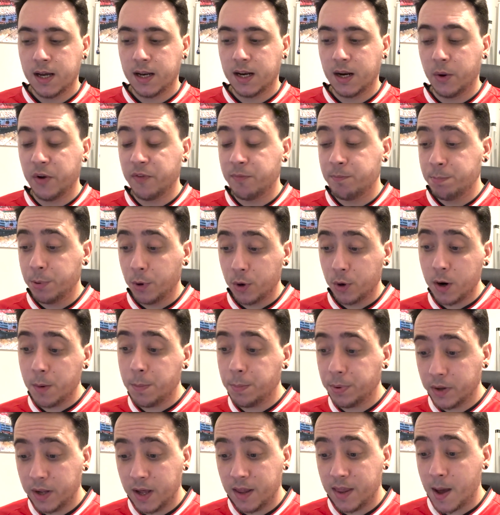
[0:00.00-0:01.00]
Now, if Borough
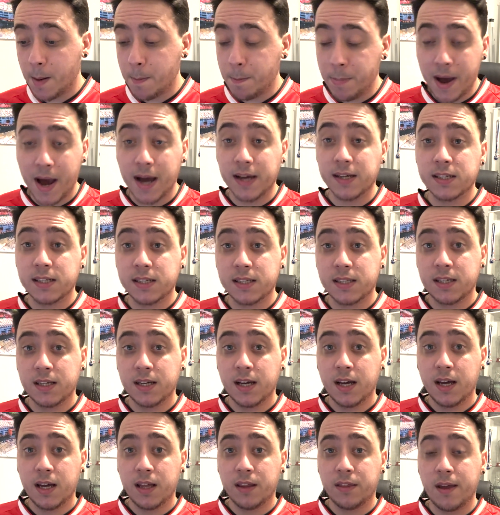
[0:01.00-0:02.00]
play their best,
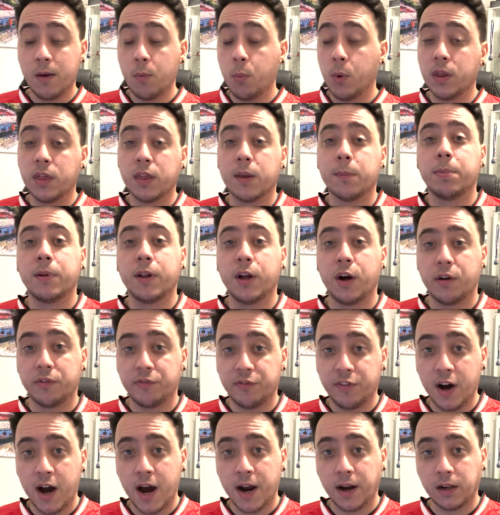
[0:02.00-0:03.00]
they win the playoff
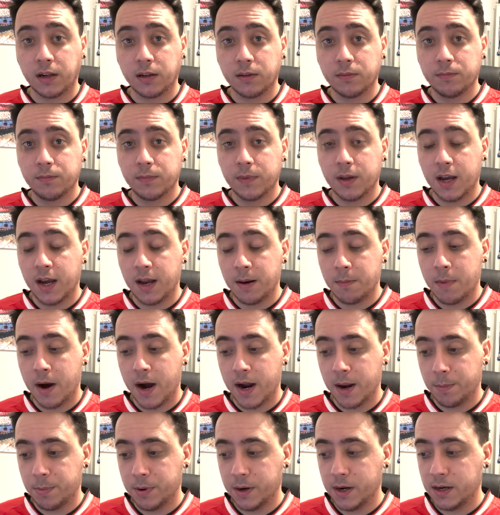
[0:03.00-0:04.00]
final, in my
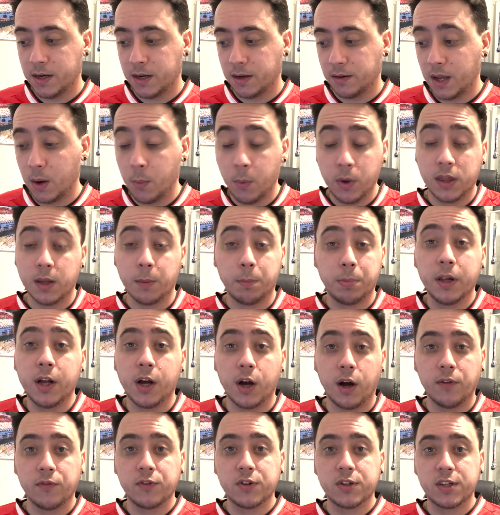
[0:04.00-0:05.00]
opinion. They win the
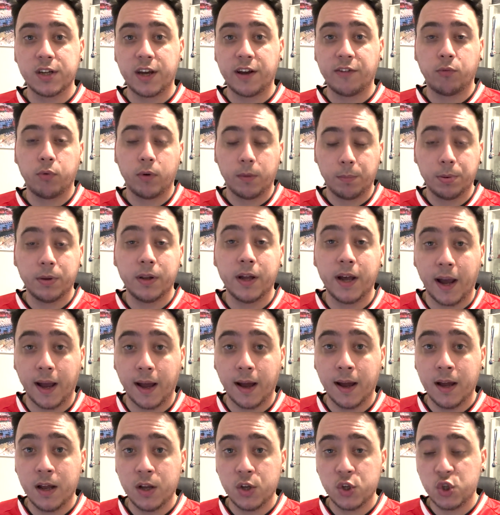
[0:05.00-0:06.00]
playoffs if we play
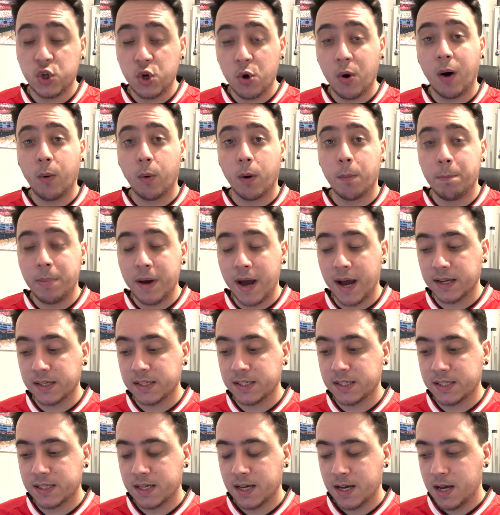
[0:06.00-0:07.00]
to our
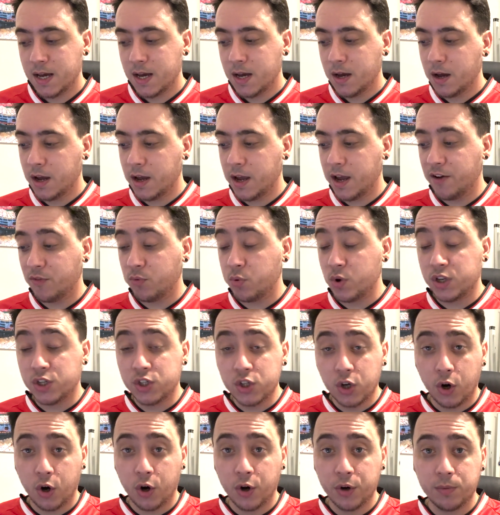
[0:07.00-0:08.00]
best. If we
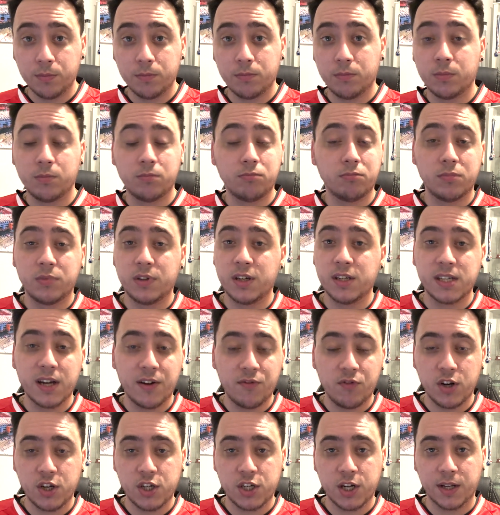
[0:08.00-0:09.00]
don't, there's
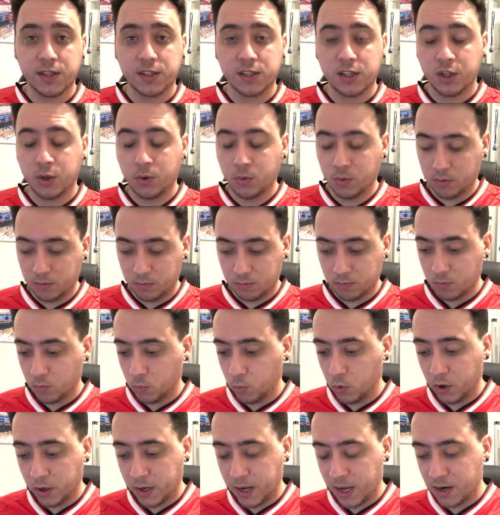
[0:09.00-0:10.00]
every chance Luton
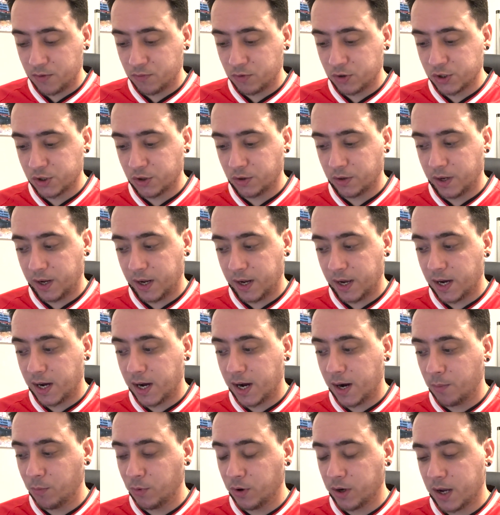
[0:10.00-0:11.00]
will get a result here
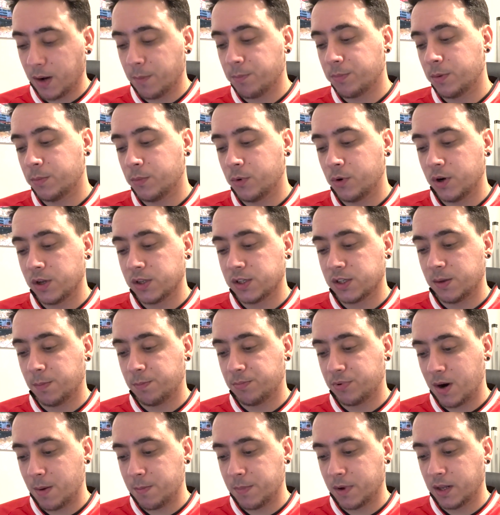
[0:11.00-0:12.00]
and we'll get promoted to the
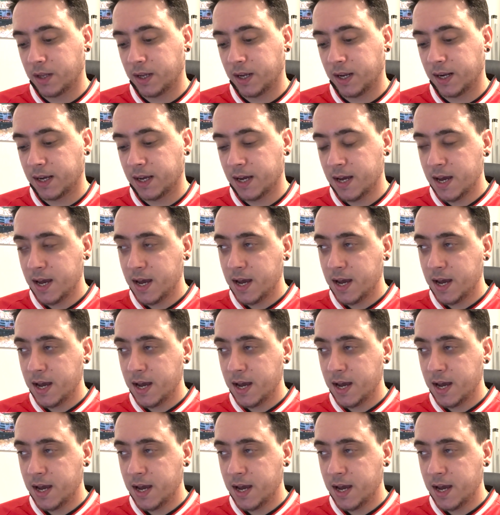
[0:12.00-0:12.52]
Premier League.